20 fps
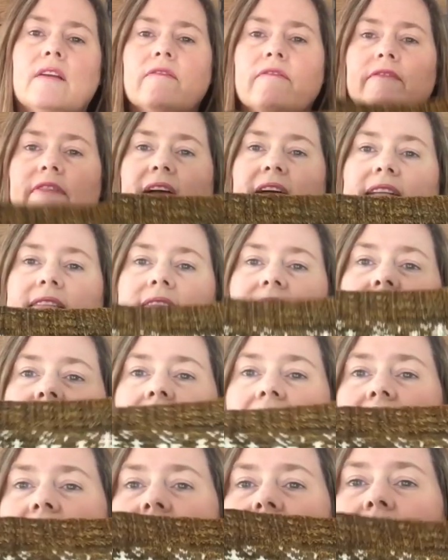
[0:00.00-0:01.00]
fast
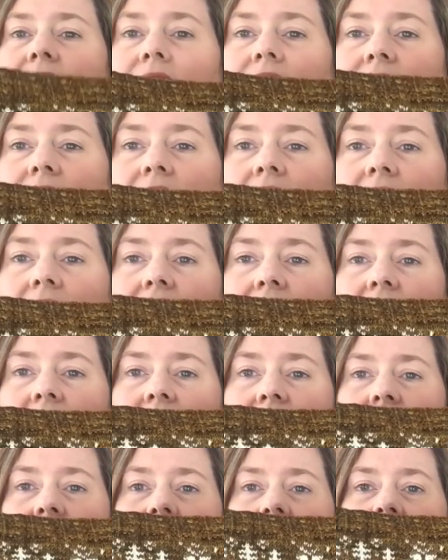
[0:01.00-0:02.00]
knit, and
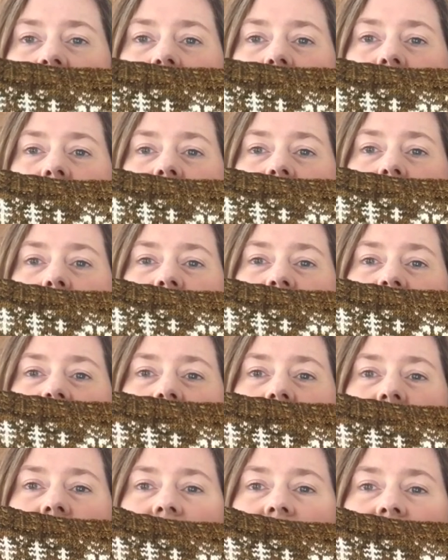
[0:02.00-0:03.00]
I highly recommend
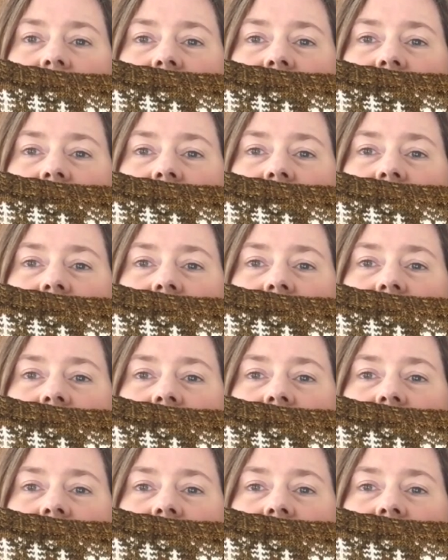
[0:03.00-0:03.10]
it.